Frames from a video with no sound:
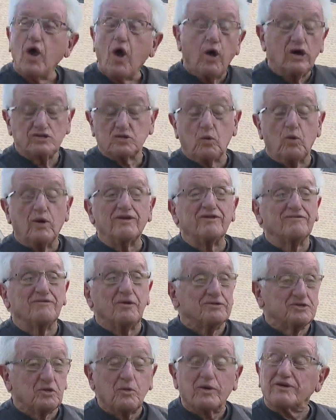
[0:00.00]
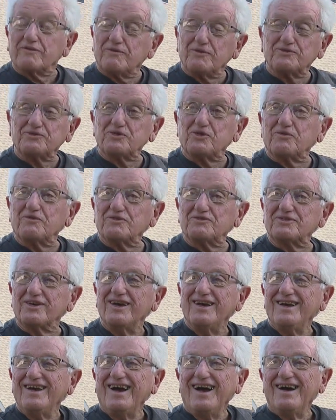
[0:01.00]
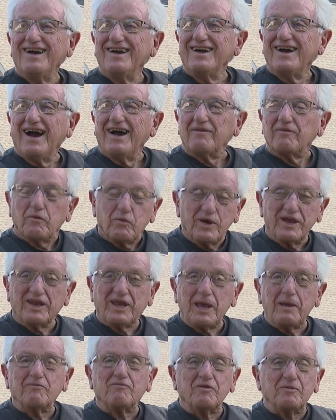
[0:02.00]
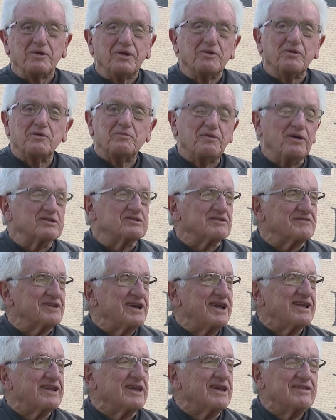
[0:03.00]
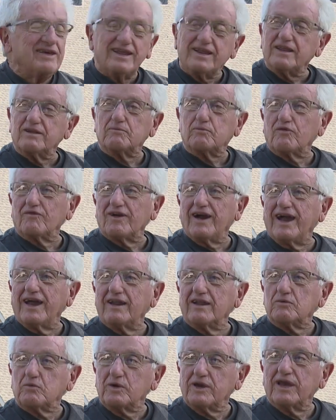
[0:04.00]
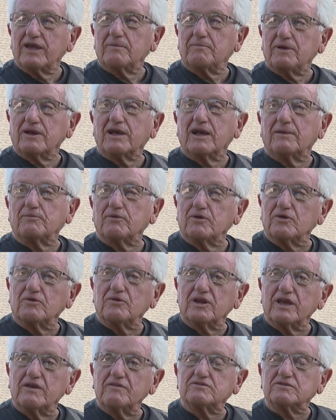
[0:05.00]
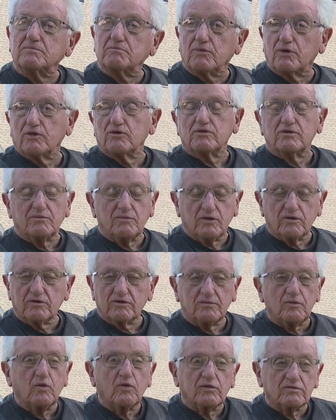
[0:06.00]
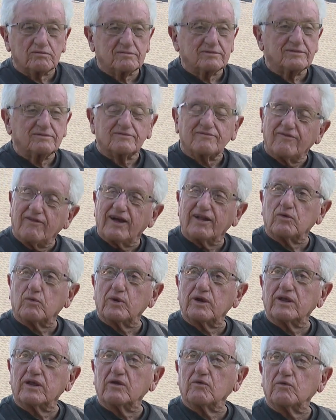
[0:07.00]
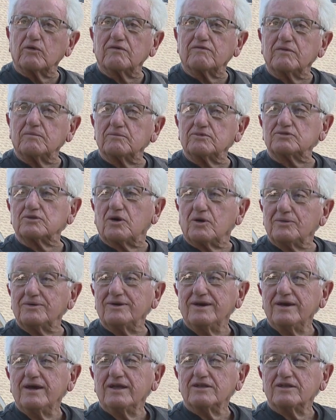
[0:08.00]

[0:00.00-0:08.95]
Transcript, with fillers: Oh, it's a wonderful, it's a wonderful service. We came from Erie, Pennsylvania, and they didn't provide it. We had to pick up our own leaves and burn them or, or find a way to get rid of them. So.